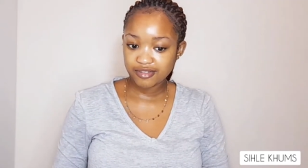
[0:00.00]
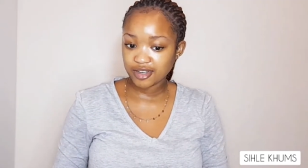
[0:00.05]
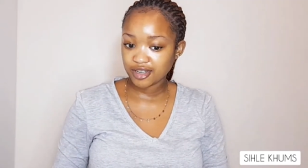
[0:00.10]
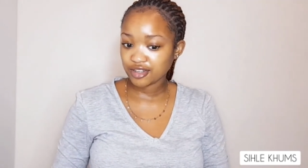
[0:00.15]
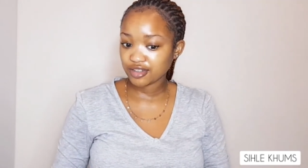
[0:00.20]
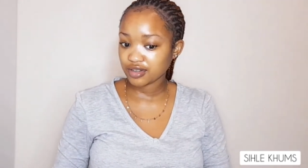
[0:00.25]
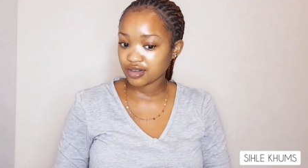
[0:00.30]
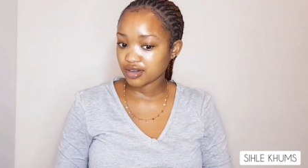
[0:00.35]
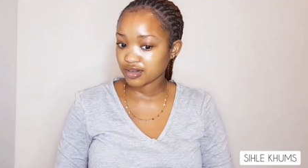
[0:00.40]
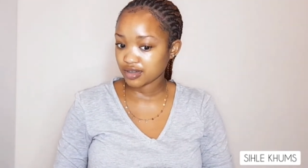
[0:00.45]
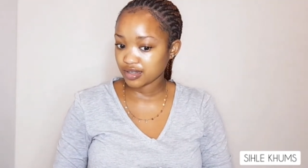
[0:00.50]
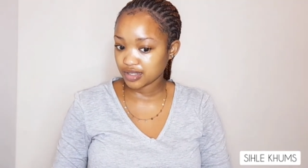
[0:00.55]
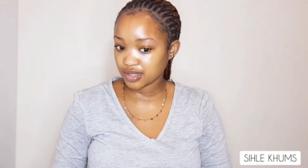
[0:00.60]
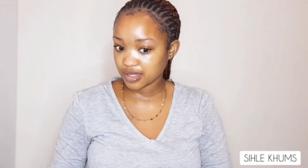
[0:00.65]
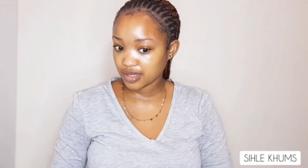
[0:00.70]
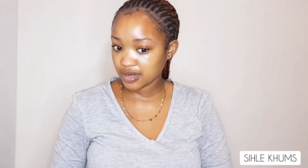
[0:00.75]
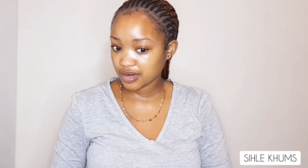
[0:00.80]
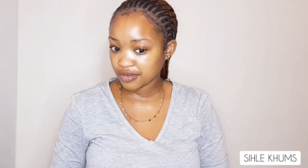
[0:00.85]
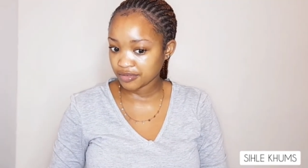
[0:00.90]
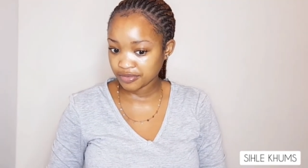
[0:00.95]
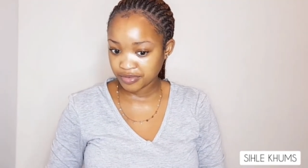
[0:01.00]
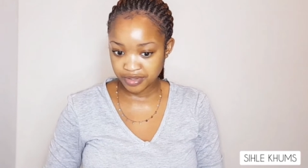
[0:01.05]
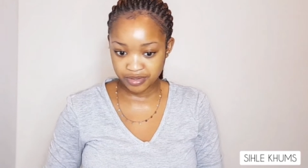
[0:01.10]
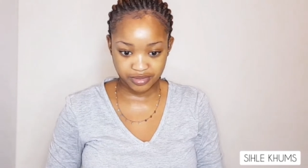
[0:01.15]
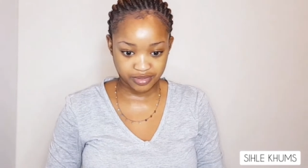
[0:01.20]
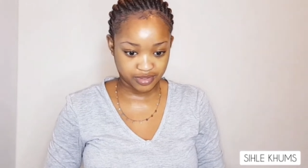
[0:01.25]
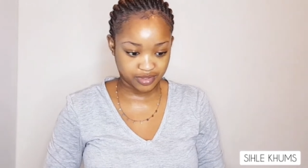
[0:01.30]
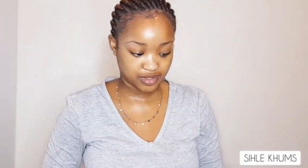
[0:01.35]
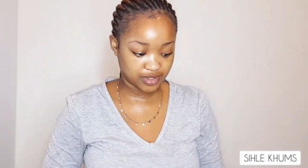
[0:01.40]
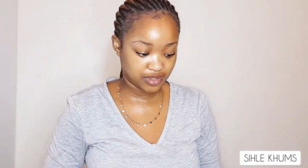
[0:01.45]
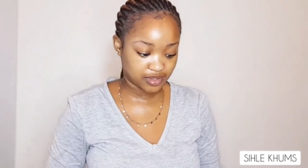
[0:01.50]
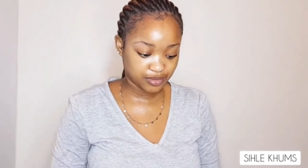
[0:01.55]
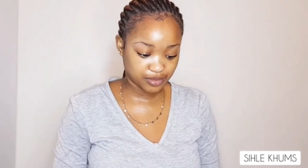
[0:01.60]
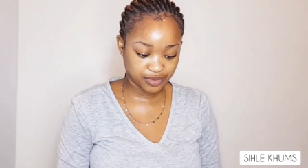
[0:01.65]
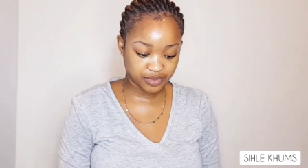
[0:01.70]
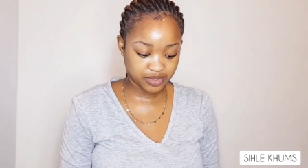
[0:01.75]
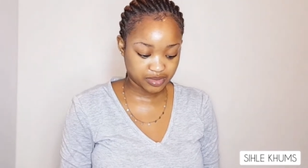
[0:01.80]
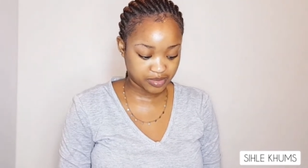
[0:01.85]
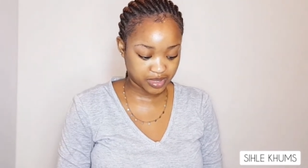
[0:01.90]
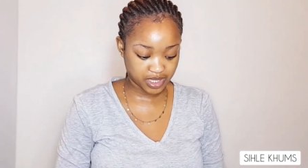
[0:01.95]
I look good then I feel good
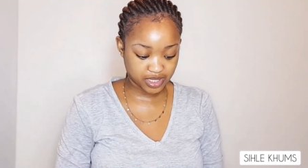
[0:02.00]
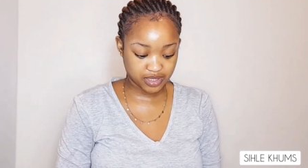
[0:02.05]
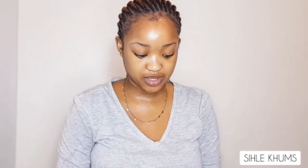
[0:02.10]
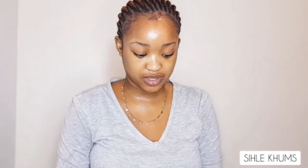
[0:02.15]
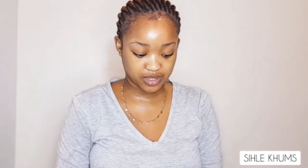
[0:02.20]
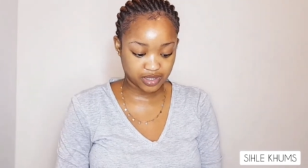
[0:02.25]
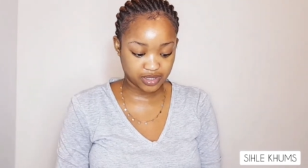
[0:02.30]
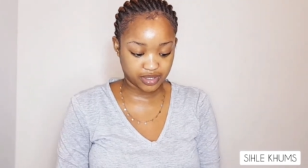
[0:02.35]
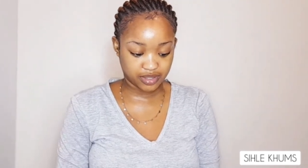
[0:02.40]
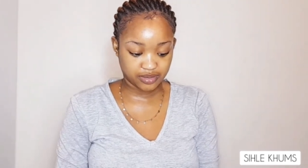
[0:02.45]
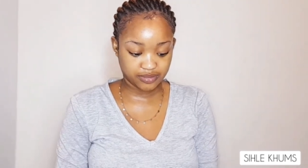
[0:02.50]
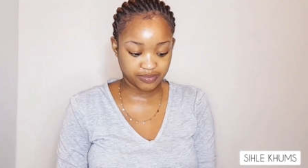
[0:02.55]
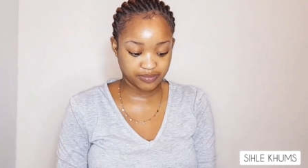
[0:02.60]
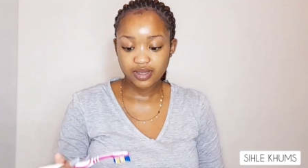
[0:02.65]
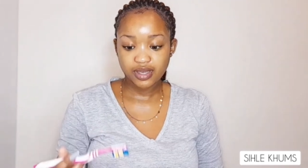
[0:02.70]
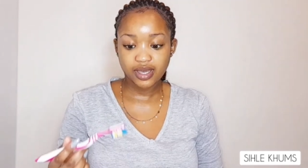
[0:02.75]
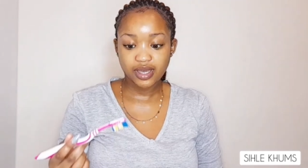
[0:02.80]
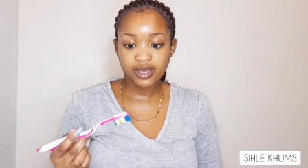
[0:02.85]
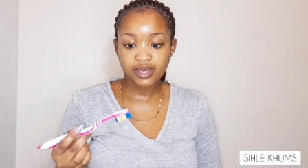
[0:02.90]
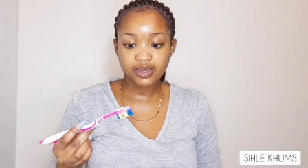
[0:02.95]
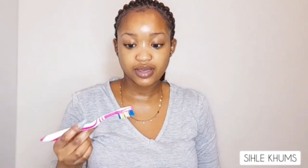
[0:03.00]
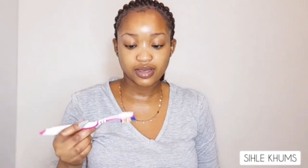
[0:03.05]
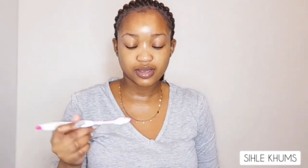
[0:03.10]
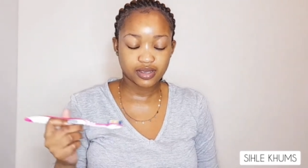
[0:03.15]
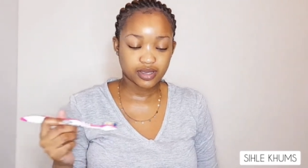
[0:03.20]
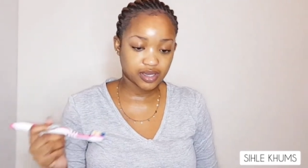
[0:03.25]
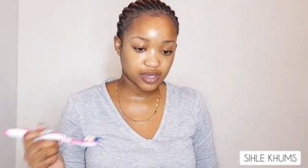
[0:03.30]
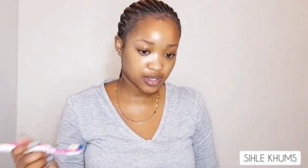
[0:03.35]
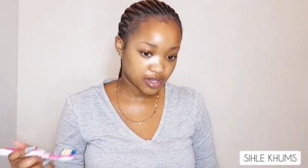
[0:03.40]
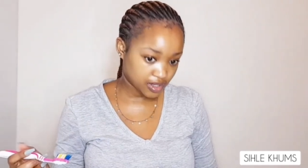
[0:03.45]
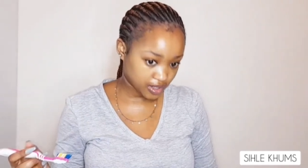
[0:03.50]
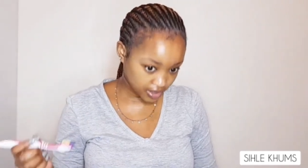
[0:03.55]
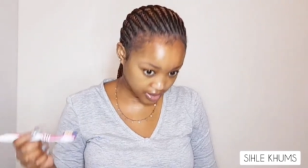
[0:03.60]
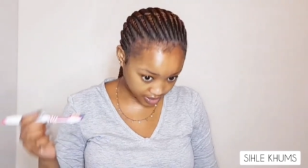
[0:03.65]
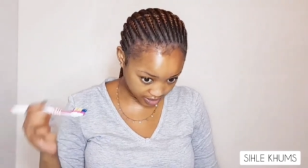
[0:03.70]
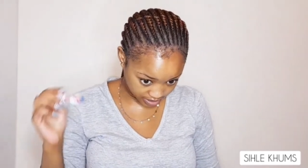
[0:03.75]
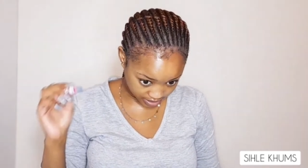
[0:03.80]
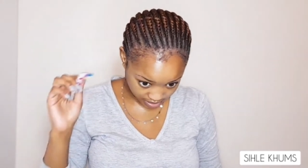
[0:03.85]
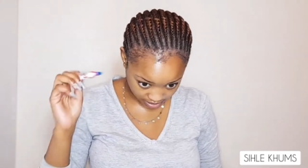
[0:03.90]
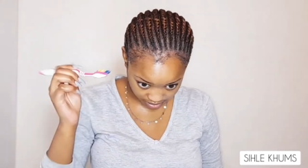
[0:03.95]
automatically okay again
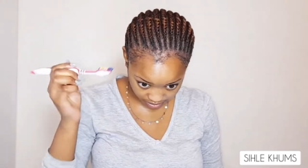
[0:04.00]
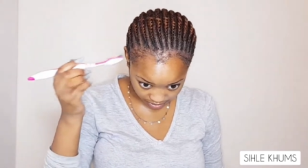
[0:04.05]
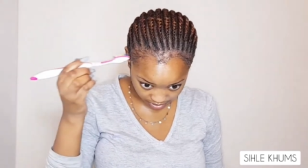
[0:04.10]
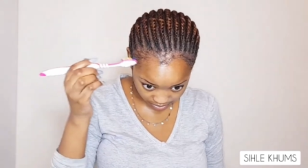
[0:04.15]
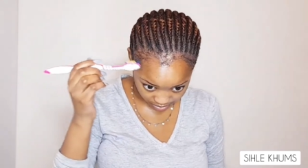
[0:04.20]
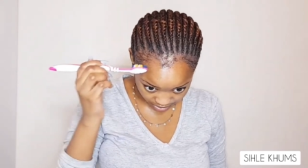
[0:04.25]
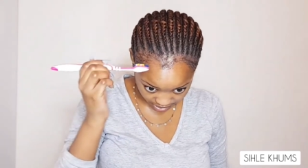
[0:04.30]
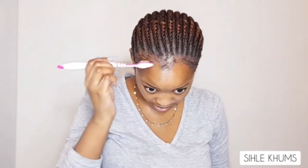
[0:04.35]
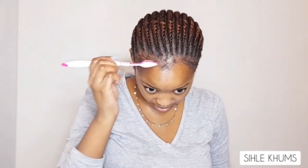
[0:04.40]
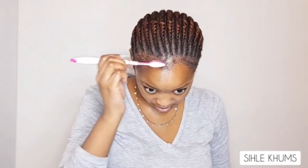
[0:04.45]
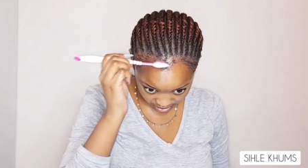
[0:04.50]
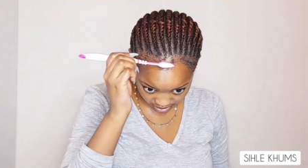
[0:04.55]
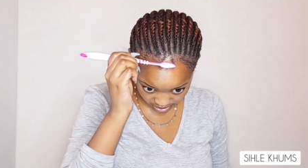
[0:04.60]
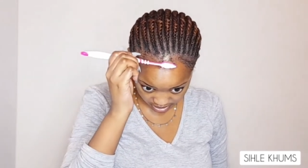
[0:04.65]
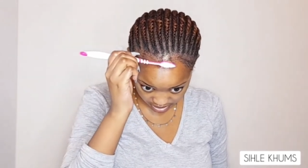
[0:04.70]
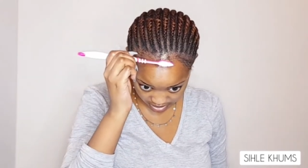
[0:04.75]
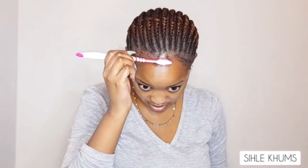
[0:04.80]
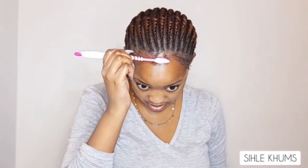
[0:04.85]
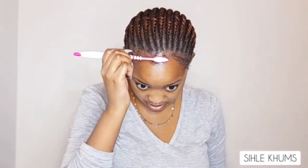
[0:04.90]
I take my brush